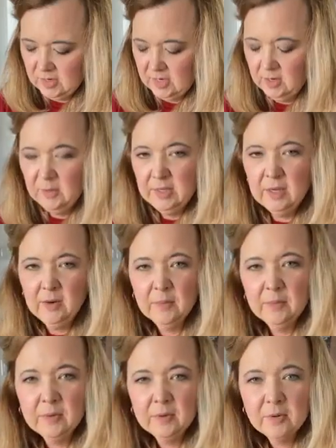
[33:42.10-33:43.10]
All right, here we go.
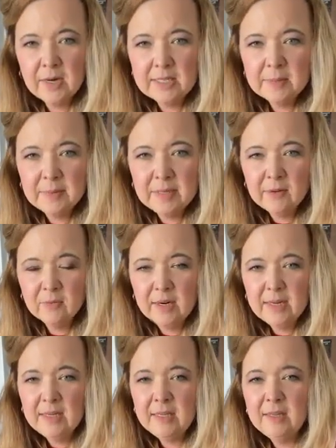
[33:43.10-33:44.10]
Grasping it
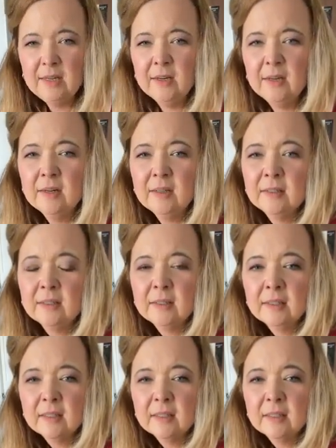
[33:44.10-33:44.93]
right here.